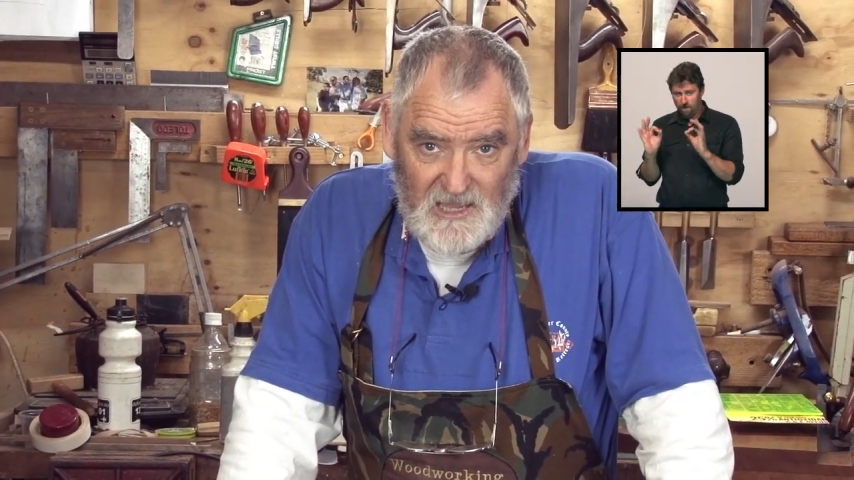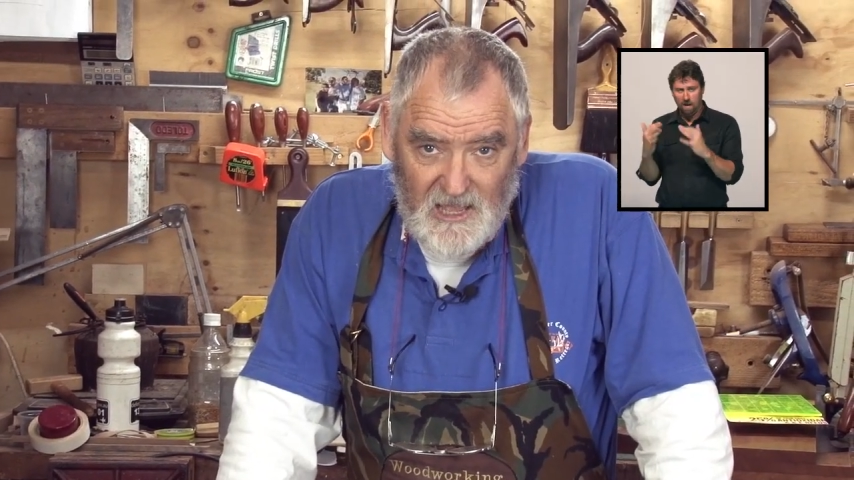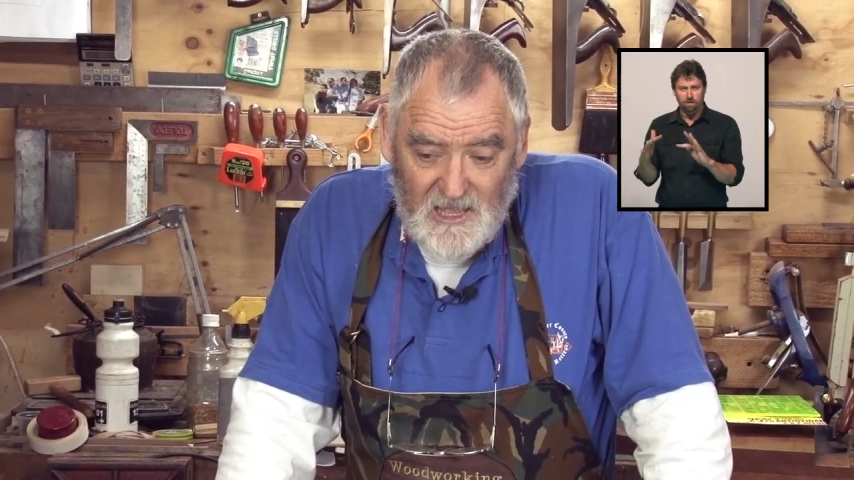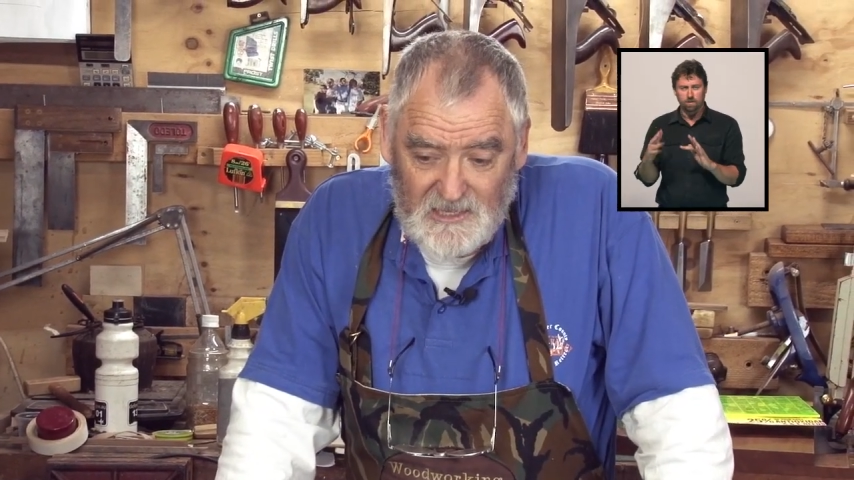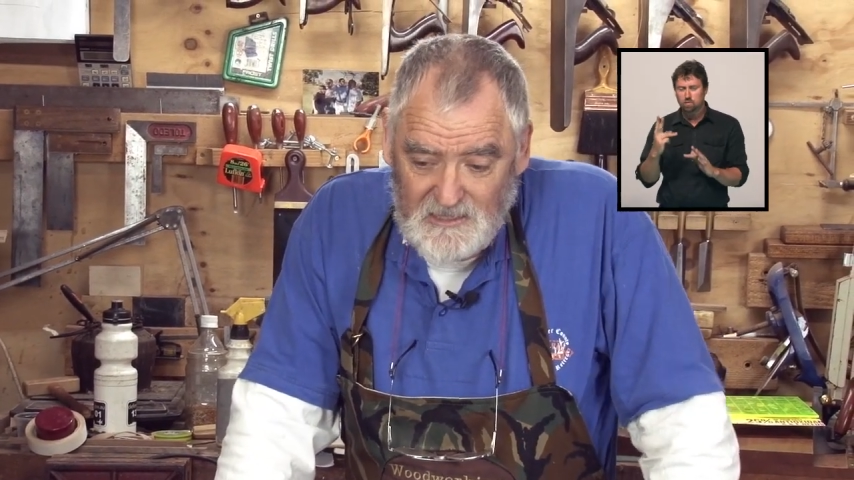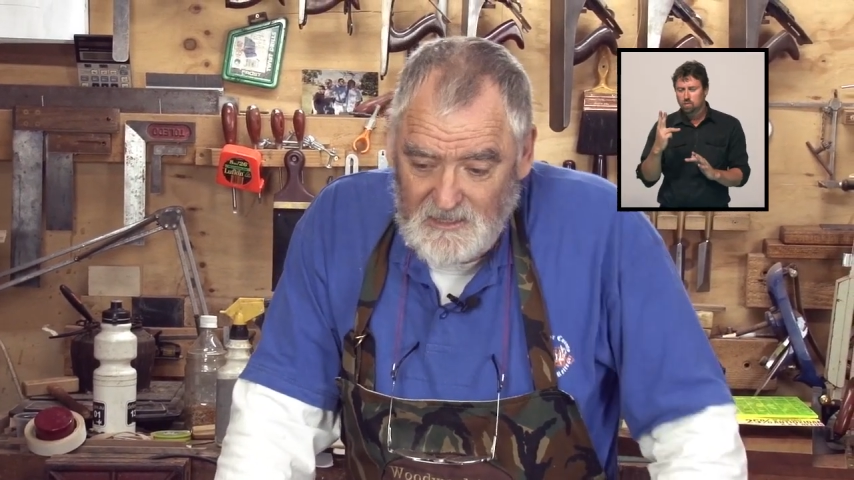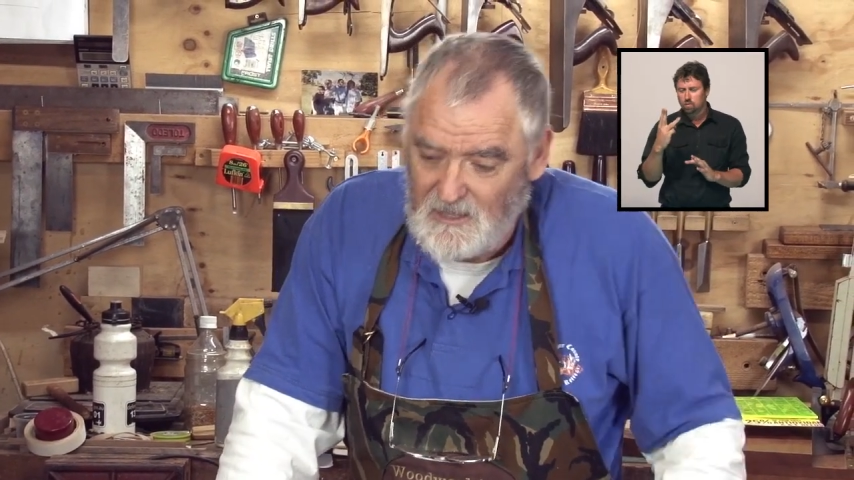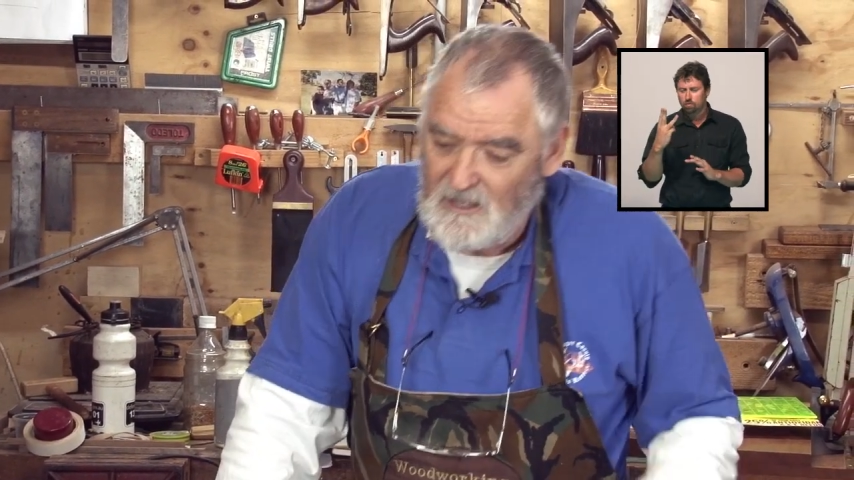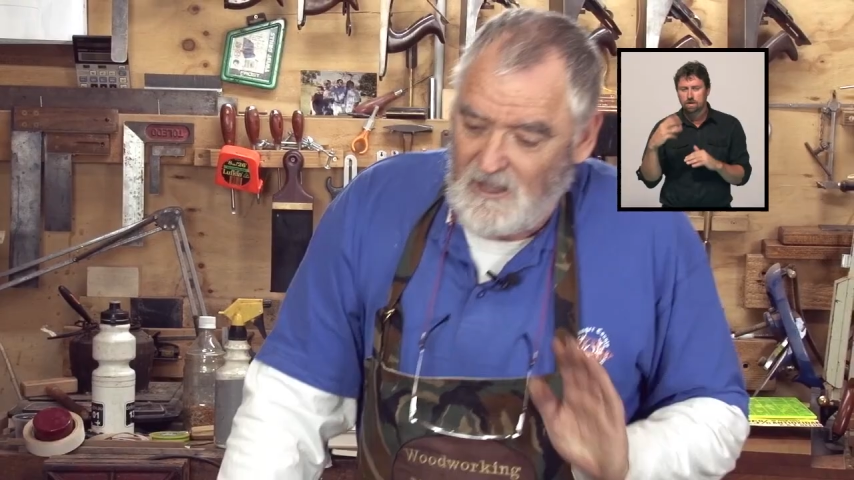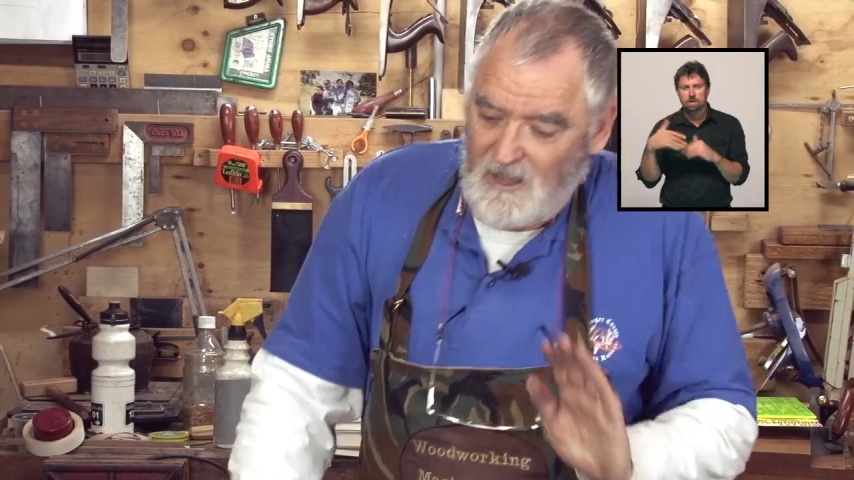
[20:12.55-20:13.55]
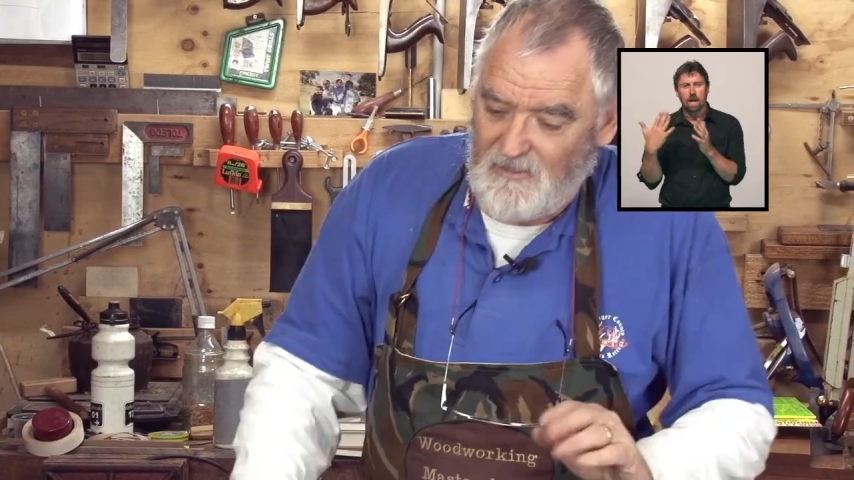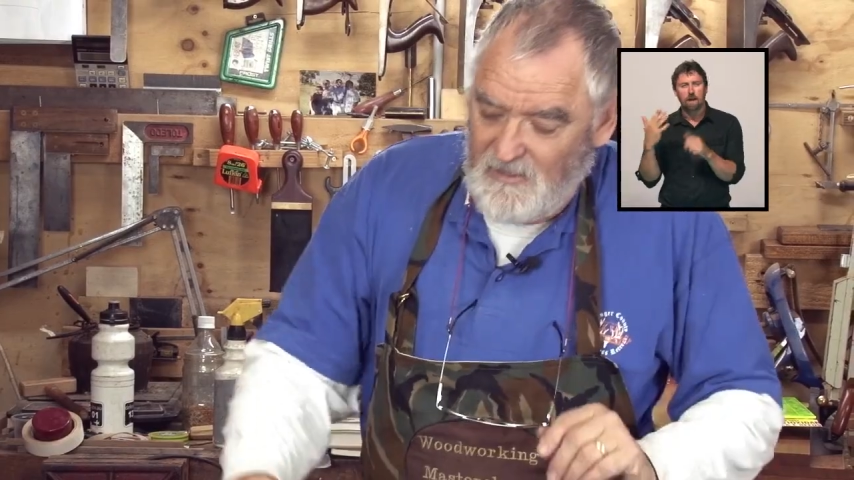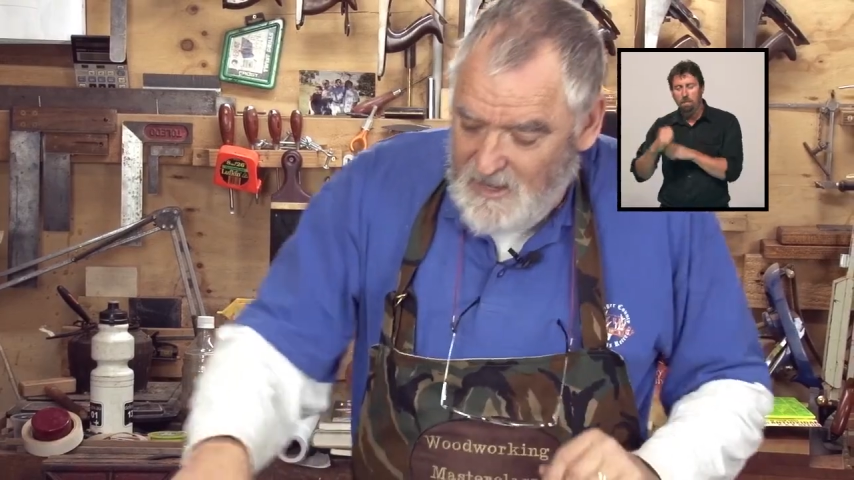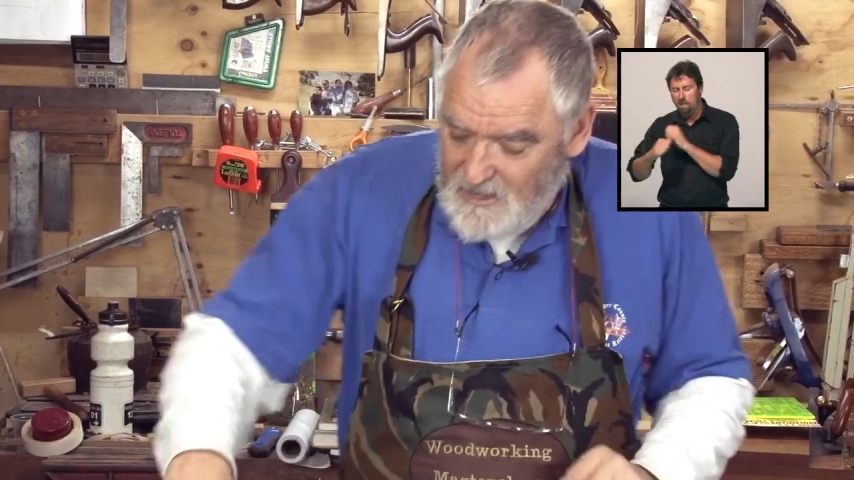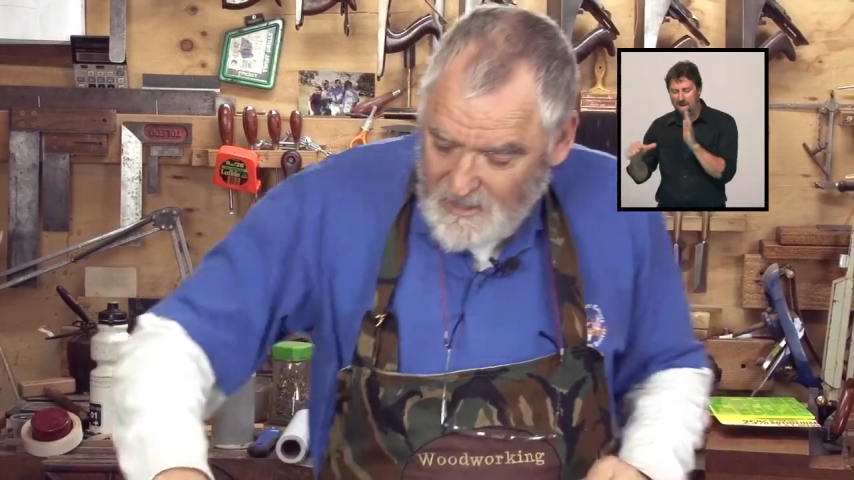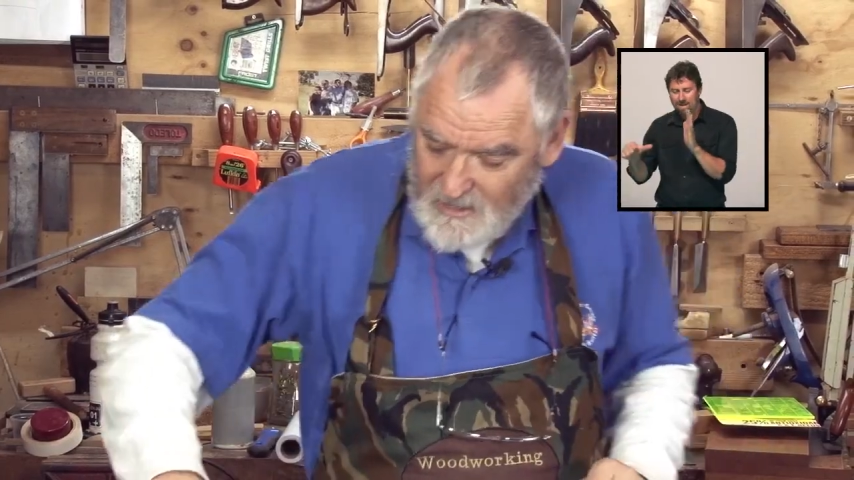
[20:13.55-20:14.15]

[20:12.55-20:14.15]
to harden. And then